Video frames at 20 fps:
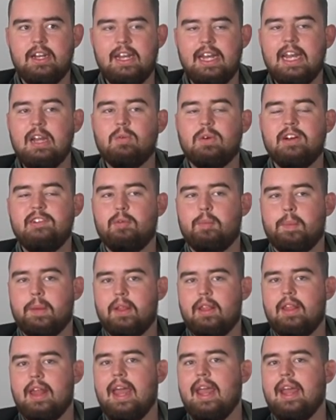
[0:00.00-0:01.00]
It was
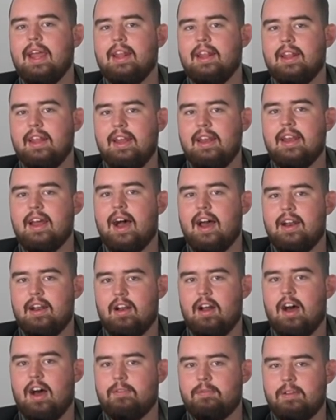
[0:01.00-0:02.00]
blatantly not
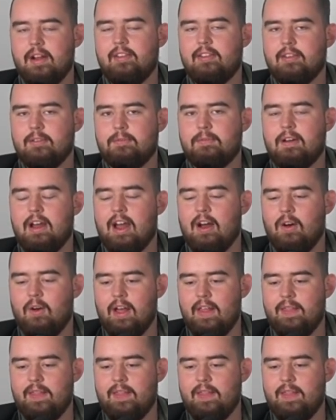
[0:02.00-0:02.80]
an offensive foul,